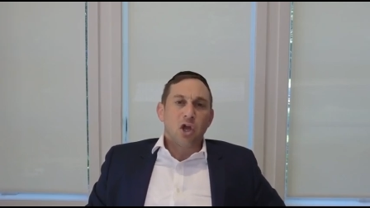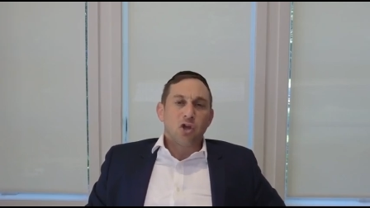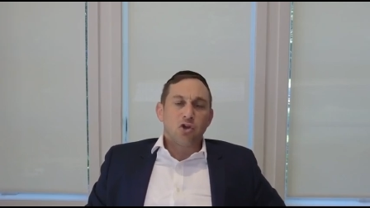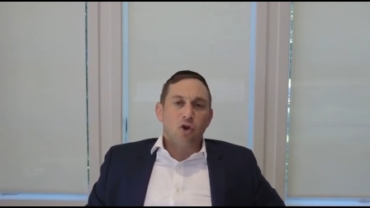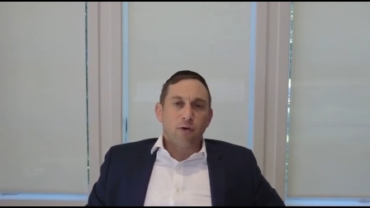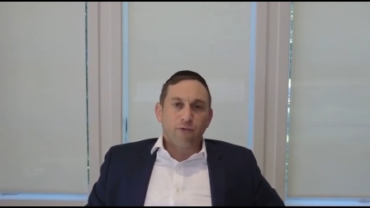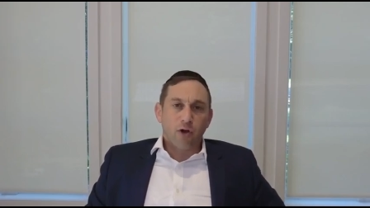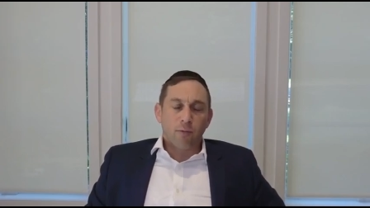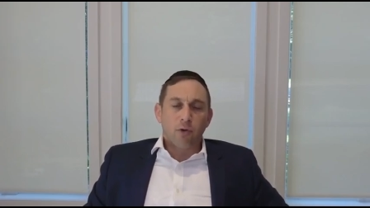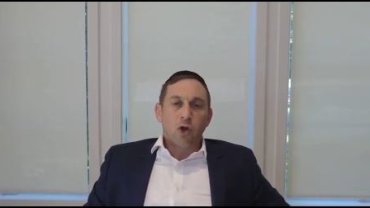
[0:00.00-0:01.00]
you go
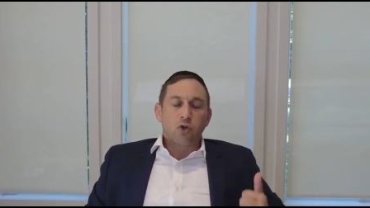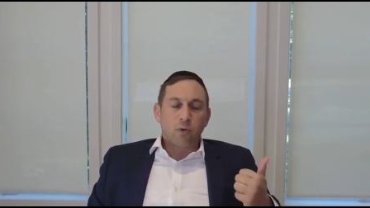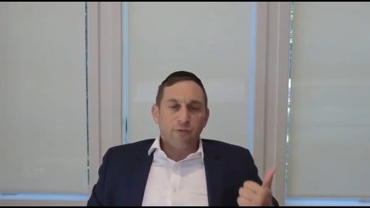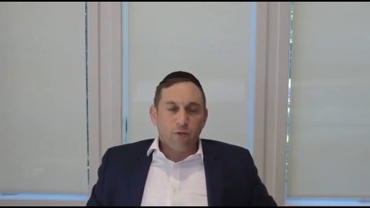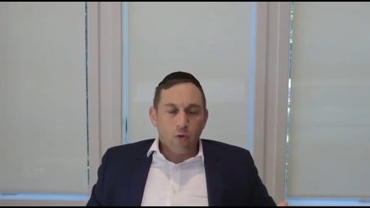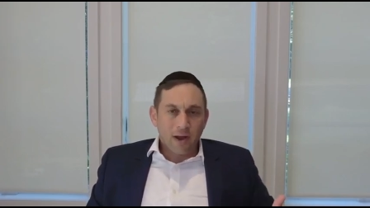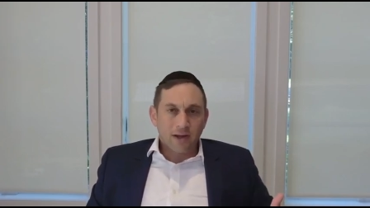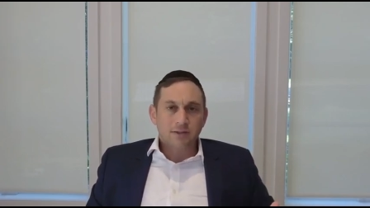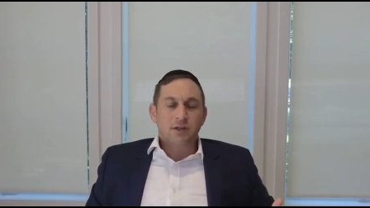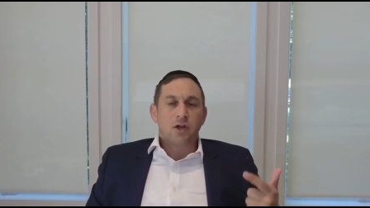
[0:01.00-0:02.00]
from 24
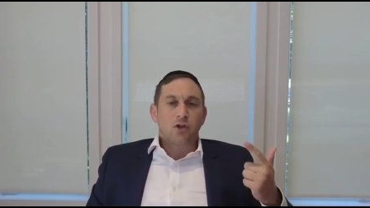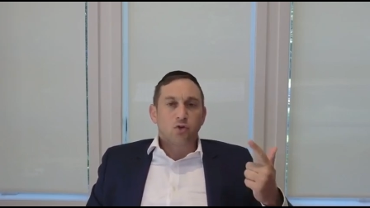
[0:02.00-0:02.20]
eggs,